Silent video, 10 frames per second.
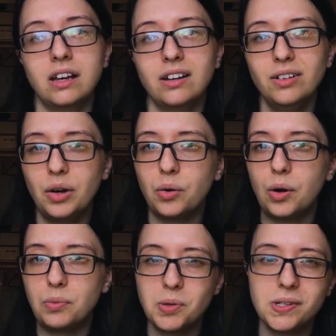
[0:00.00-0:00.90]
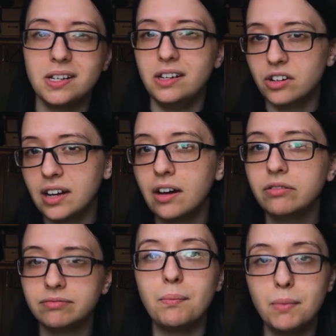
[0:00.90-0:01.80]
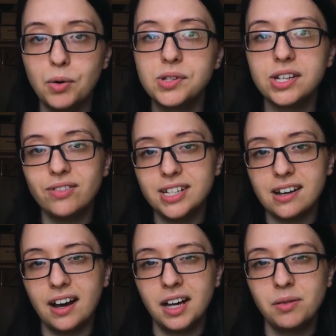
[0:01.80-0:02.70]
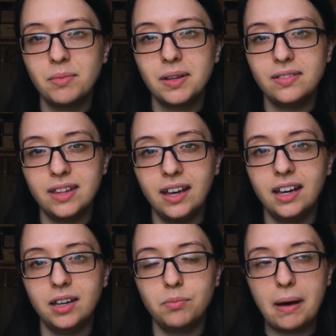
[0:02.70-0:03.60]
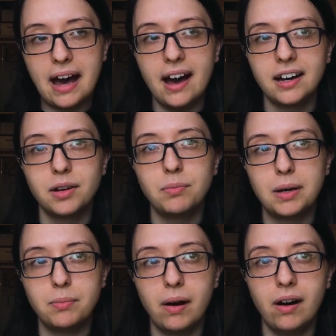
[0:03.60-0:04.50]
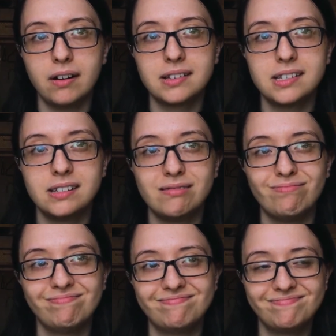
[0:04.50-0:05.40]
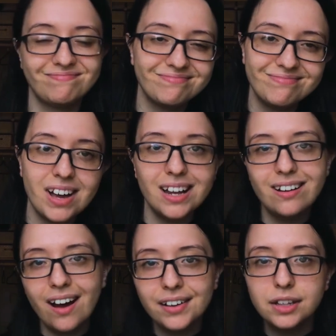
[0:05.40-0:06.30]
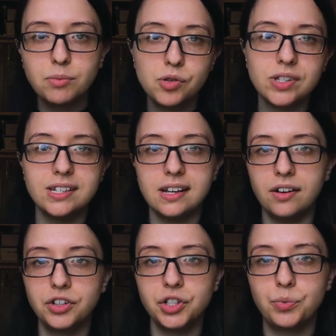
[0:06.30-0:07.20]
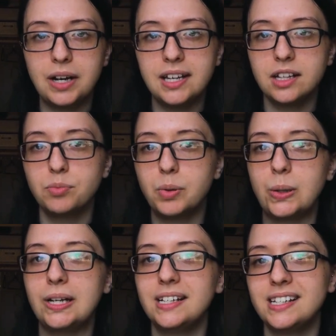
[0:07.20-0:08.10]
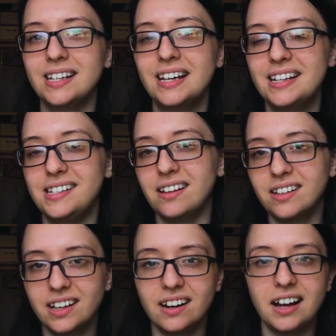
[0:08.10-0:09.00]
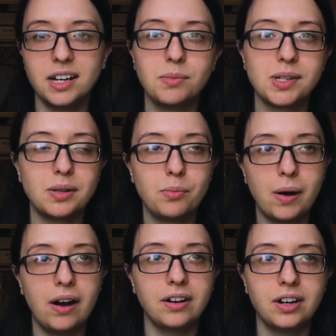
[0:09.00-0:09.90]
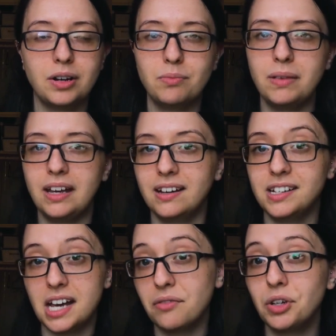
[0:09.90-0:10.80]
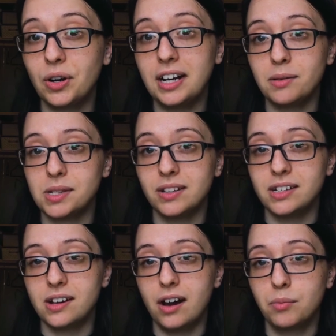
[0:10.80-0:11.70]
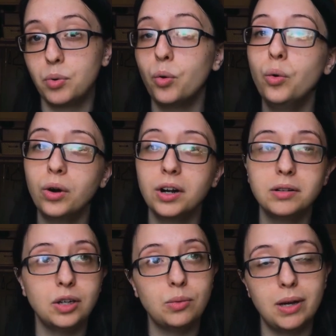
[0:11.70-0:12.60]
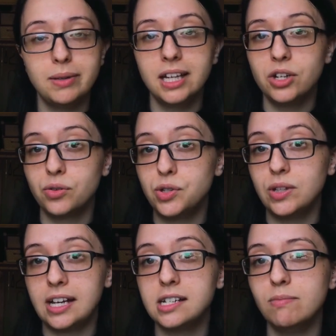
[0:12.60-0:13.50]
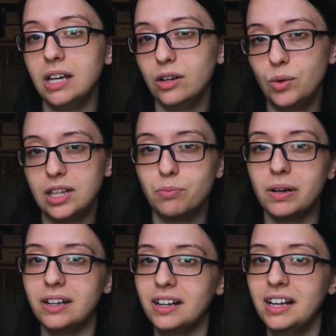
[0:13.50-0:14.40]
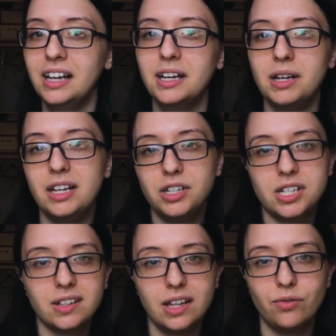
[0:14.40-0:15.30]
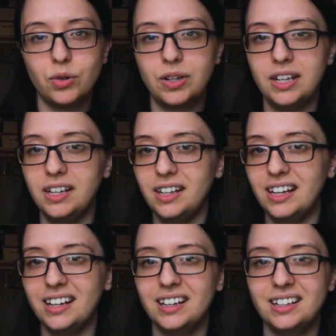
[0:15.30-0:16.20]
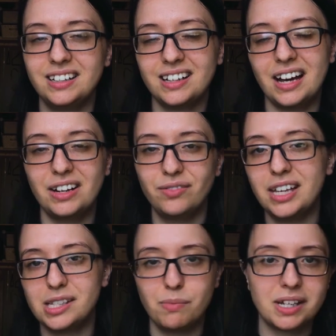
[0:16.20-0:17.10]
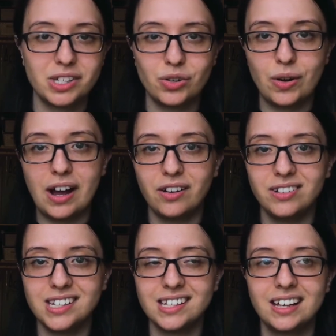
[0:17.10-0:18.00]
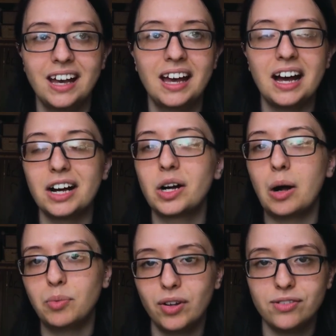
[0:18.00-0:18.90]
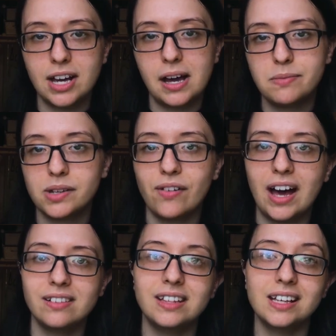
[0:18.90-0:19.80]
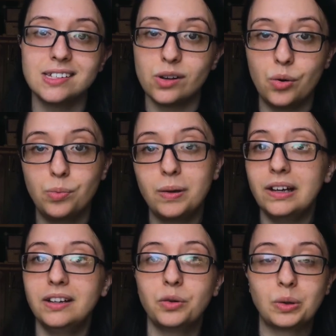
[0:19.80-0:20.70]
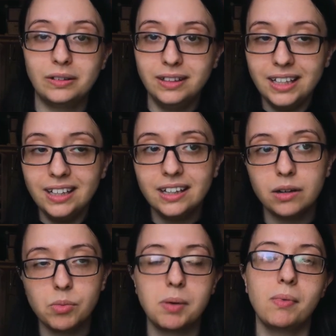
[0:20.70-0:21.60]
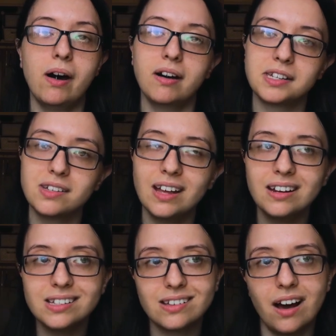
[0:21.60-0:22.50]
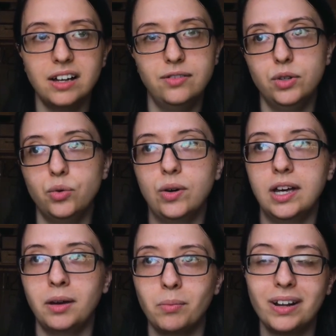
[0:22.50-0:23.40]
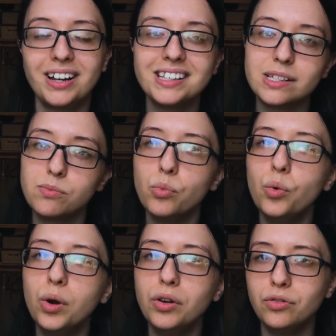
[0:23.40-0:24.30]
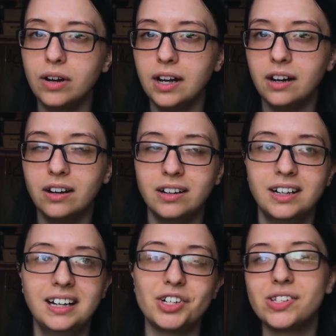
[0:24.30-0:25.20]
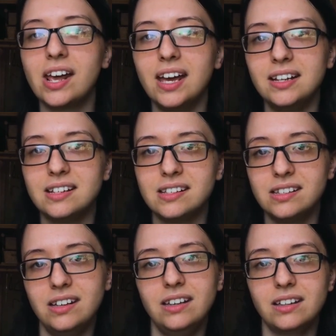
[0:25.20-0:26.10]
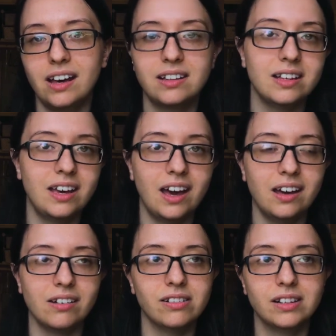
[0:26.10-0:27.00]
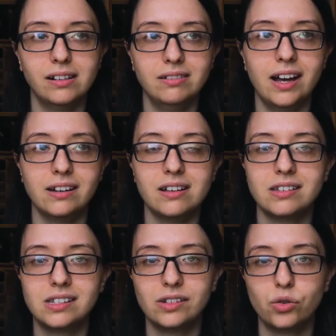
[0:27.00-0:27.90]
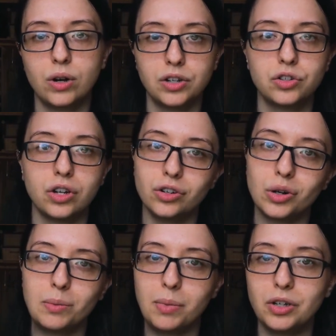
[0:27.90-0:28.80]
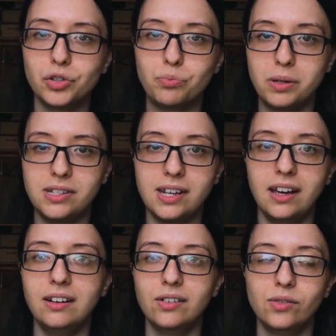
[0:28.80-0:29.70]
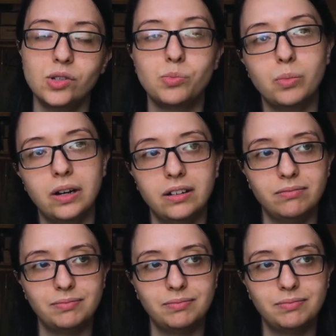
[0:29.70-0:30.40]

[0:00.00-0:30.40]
I don't know, almost a year now. Most of the time they pack my box, and not in the most intelligent way. They'll put delicate items on the bottom and heavier items on the top, or maybe they don't do that to begin with, but in delivery it kind of gets mixed around. A couple of times I've had things open or leak in my box, so that is kind of annoying, but it's more rare. I just hate to see the kale and the lettuce crushed under a bunch of potatoes, but